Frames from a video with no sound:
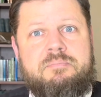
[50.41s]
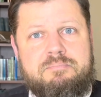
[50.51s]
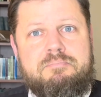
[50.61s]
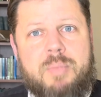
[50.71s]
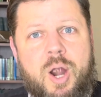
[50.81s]

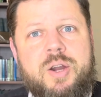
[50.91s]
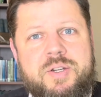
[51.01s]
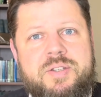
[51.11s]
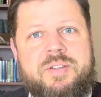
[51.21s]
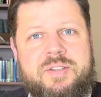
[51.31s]

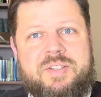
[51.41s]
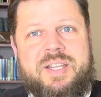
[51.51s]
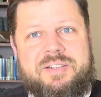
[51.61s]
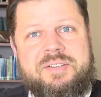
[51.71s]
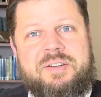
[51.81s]
marks the
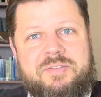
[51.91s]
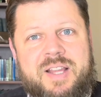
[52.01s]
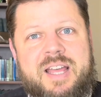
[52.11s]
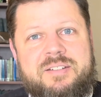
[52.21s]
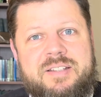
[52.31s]
season of
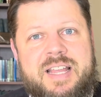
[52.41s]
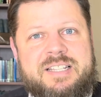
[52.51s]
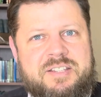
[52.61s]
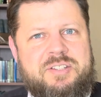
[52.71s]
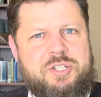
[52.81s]
Lent.
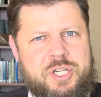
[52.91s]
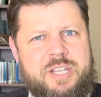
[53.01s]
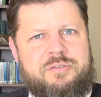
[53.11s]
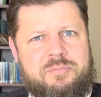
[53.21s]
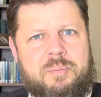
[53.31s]
That's the
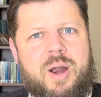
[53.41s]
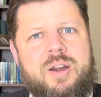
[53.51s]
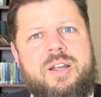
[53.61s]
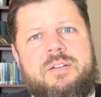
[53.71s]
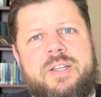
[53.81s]
chief
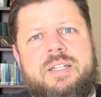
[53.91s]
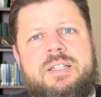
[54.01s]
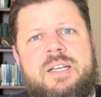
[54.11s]
mark of it.